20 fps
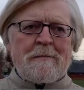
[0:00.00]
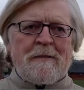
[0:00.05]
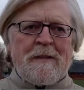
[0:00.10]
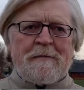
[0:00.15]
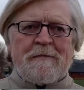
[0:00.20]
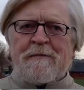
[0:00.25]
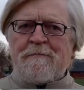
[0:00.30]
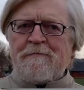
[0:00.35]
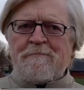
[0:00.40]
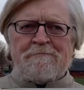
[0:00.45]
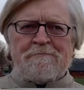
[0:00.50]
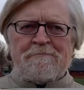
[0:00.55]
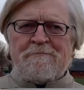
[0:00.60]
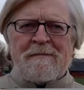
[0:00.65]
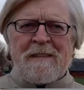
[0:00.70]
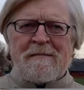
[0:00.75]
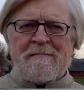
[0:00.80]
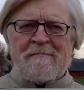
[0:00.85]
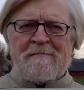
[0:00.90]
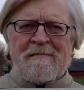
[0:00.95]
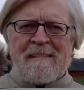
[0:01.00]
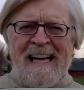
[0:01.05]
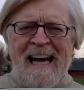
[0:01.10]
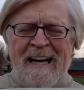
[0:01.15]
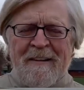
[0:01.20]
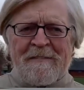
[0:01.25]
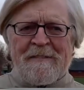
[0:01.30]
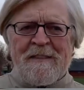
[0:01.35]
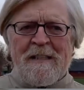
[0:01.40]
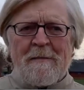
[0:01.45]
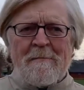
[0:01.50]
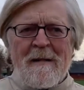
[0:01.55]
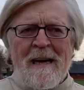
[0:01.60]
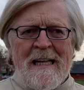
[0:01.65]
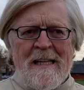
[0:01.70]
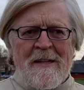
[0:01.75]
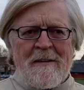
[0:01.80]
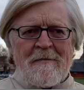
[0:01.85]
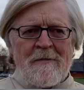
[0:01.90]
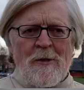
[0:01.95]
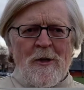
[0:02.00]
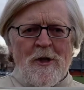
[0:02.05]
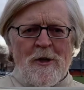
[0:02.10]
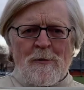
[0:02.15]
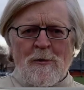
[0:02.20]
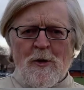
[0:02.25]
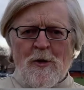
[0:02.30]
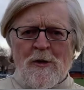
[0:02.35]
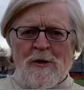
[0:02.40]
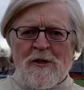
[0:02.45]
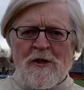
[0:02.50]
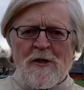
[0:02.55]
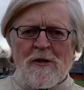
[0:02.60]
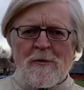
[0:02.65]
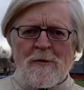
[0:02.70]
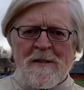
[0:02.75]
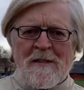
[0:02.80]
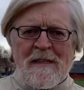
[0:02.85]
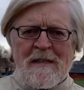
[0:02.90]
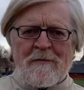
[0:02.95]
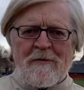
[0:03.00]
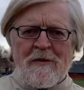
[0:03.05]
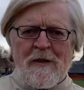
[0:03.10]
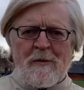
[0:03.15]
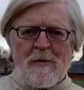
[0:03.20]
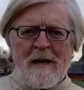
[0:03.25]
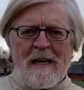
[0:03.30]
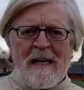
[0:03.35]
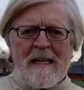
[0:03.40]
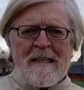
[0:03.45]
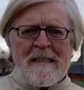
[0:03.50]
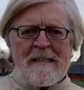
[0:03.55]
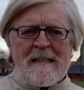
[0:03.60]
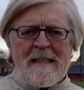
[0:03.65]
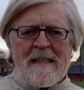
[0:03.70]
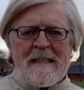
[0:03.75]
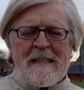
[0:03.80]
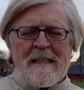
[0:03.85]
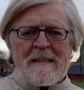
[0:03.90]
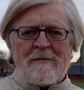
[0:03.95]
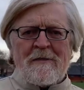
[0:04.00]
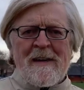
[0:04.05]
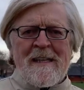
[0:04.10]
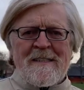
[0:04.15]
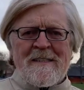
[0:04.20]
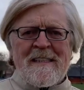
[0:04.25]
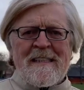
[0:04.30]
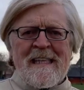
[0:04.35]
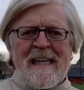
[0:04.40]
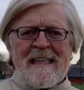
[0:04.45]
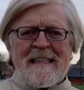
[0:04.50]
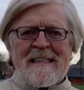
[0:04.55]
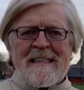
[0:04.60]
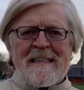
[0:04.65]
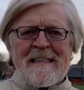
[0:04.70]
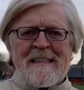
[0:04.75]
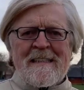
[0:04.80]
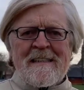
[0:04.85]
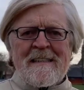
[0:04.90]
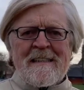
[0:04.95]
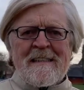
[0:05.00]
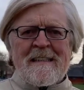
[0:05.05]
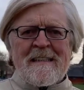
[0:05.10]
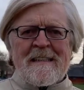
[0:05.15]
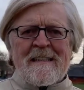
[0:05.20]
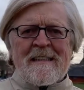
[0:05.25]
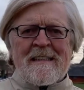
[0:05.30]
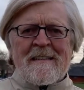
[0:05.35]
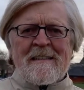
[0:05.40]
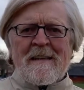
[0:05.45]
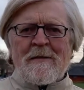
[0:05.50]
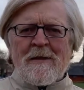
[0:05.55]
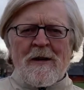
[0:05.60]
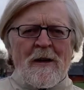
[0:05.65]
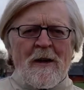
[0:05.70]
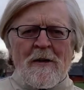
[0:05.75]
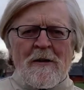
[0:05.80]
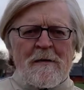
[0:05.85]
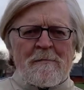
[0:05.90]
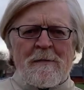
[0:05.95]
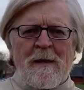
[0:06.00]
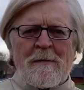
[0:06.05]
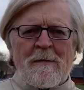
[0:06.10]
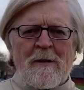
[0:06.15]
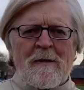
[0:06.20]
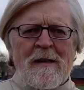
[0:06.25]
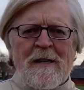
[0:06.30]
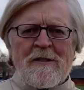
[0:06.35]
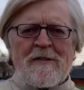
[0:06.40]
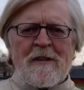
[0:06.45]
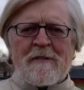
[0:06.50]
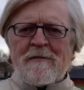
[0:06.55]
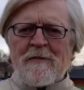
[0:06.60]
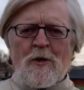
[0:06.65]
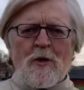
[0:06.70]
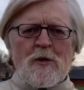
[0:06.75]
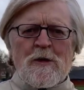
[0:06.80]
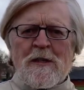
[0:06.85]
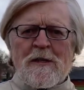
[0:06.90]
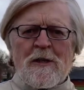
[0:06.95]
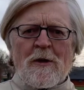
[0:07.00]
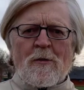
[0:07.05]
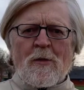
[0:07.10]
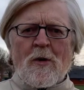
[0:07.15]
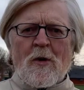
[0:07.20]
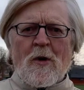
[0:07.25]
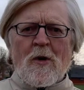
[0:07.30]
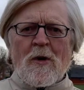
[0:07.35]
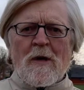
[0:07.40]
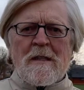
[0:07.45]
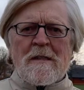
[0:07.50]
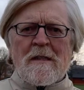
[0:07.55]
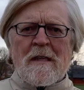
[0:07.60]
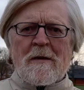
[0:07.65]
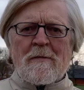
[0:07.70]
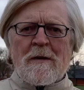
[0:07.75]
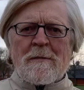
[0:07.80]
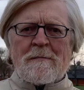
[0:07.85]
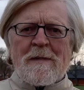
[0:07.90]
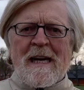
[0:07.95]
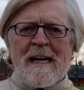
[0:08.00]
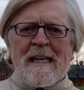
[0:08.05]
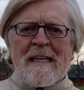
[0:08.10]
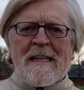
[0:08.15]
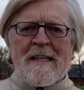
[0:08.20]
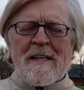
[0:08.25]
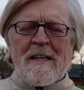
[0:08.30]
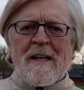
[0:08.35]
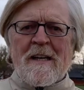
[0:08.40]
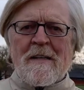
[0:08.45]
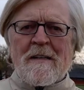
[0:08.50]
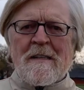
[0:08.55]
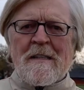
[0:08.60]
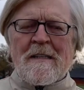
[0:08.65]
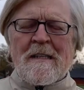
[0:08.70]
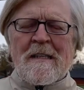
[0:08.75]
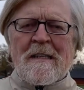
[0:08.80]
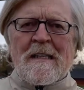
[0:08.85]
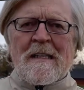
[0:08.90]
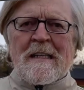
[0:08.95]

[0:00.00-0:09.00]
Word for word: The, the, the, aftermath of World War II was everywhere. It, it, it resonated. There were a lot of people who actually fought in the war and they were back, you know.